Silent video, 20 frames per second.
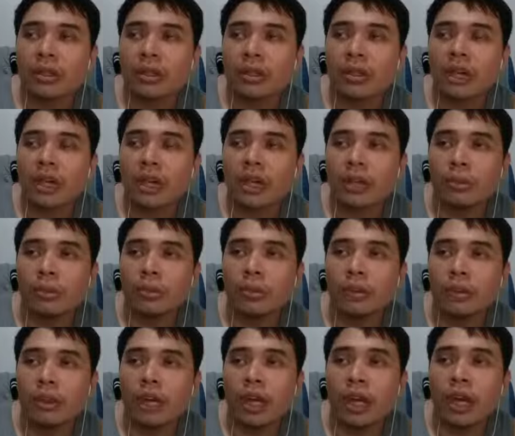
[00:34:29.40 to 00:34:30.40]
I would
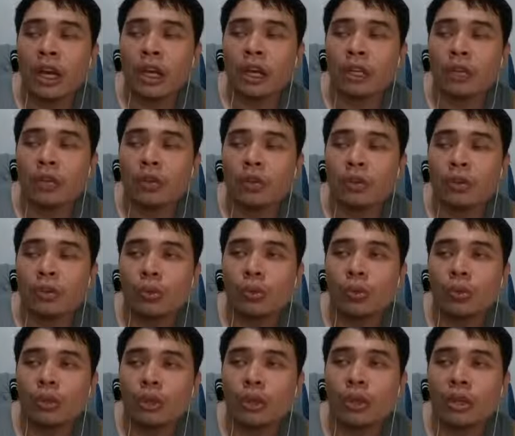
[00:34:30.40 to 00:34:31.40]
like to
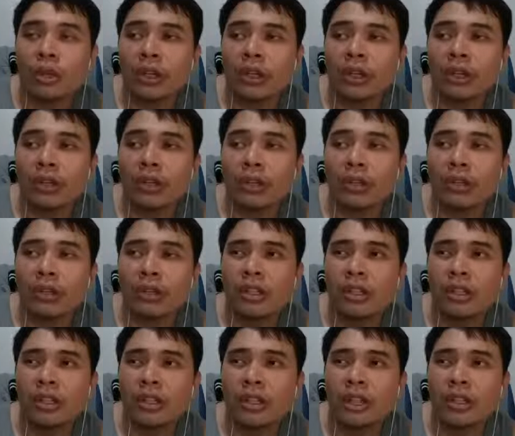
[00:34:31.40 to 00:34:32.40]
work in a call
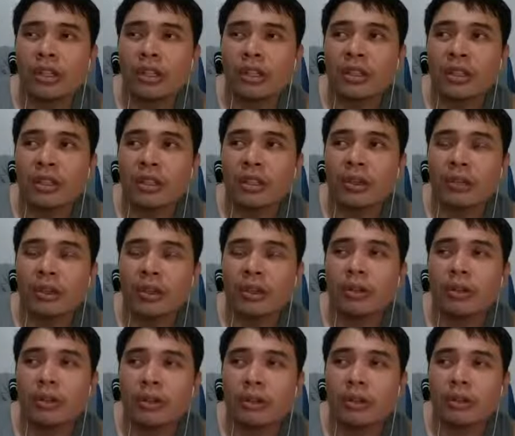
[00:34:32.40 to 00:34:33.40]
center
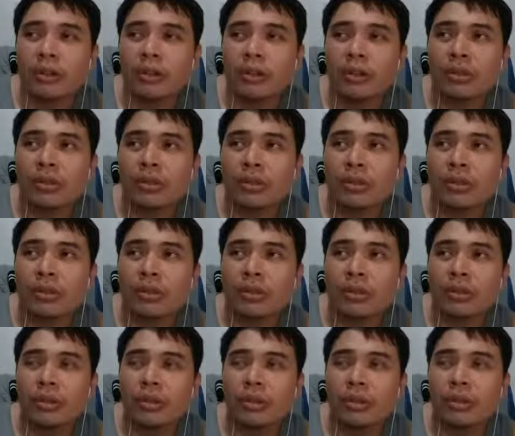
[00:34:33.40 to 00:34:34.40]
because
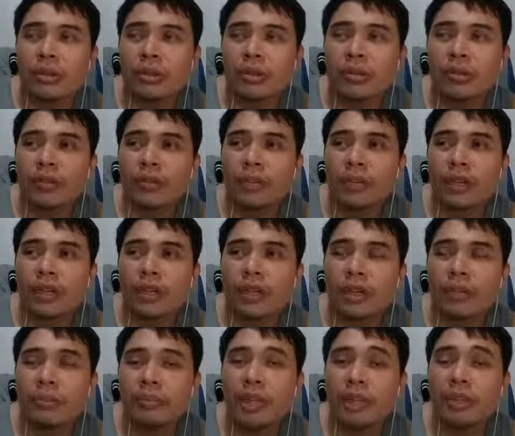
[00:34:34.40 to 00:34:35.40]
of
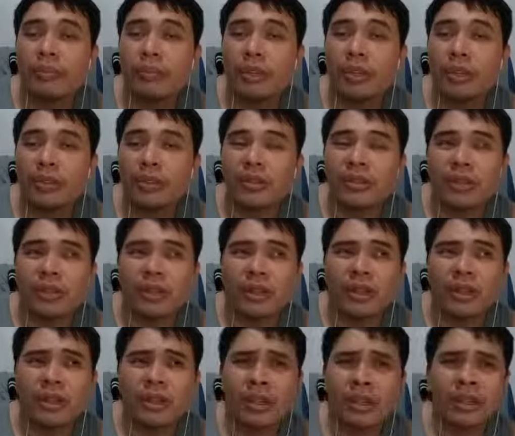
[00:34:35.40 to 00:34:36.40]
the benefits."
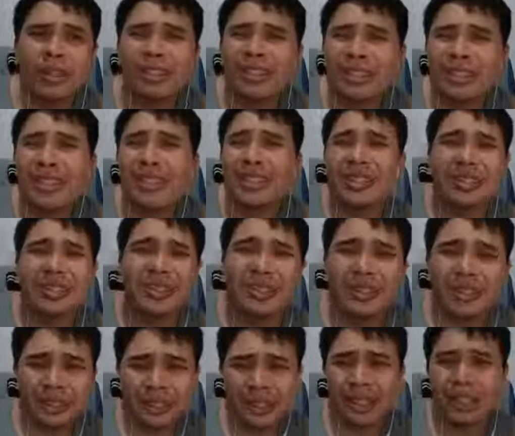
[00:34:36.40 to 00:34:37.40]
And then like
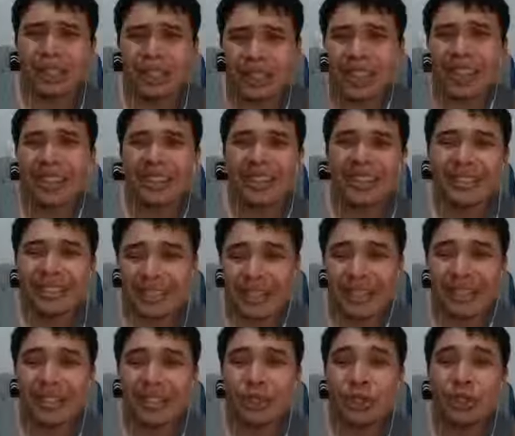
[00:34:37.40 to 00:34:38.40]
his
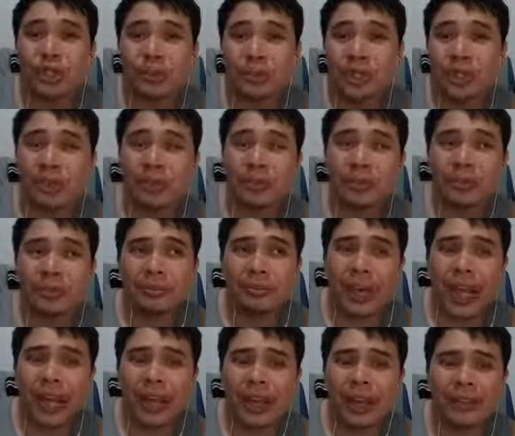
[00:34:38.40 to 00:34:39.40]
English is really
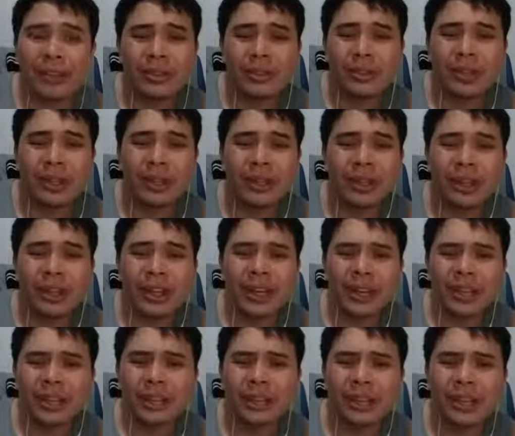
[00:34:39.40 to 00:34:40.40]
bad, or
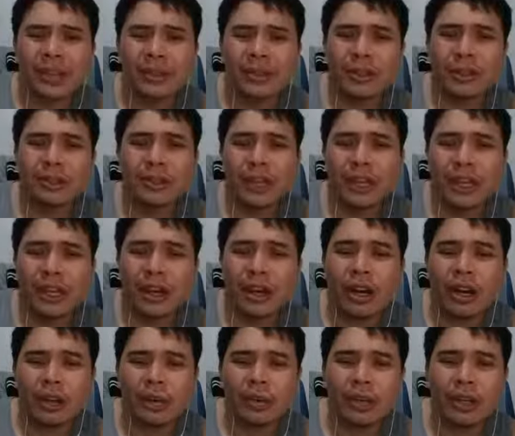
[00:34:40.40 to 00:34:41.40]
it sounded really
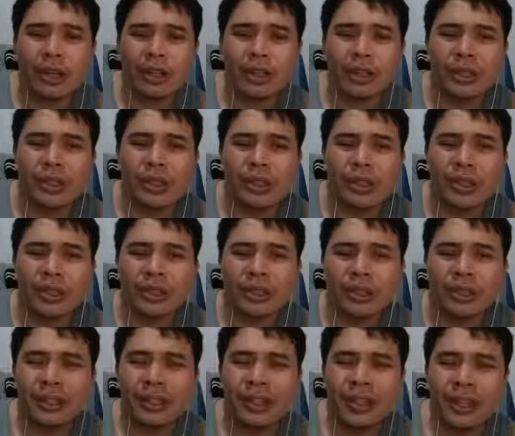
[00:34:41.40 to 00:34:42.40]
awkward,
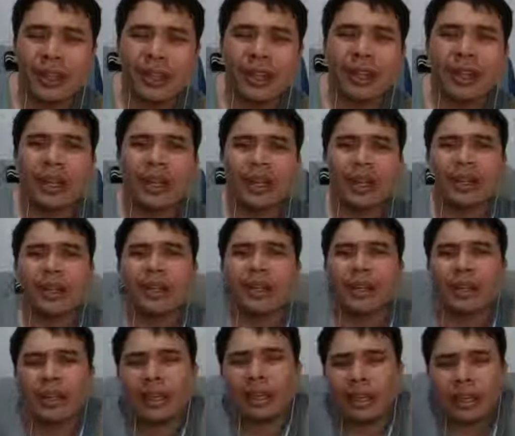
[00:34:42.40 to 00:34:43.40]
and
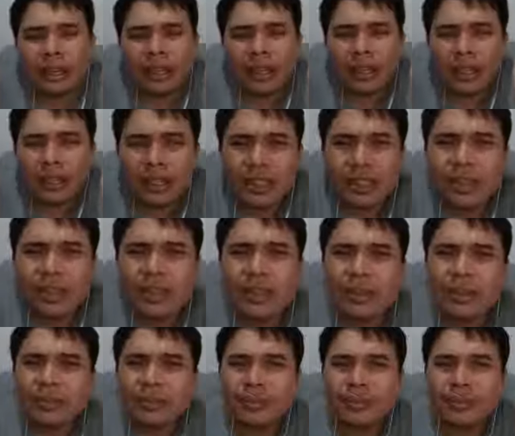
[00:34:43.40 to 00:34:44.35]
he's